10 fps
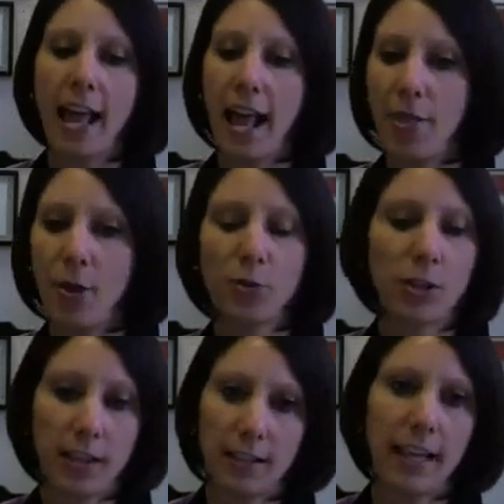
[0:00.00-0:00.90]
and those are the
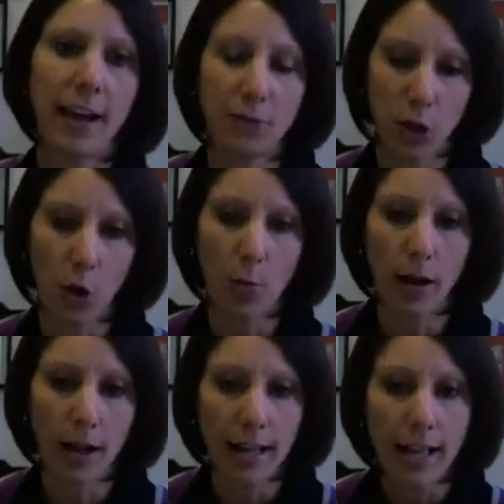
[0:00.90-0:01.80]
things they have to go
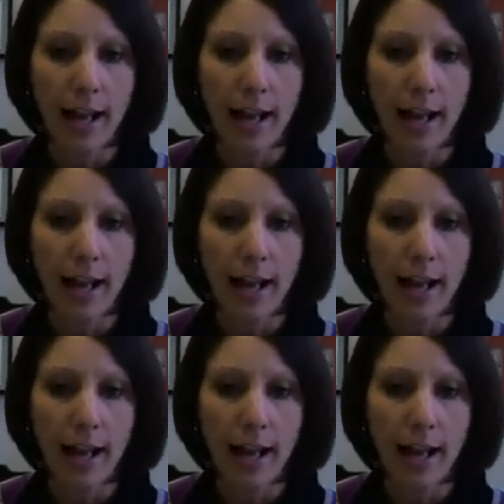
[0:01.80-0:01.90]
by.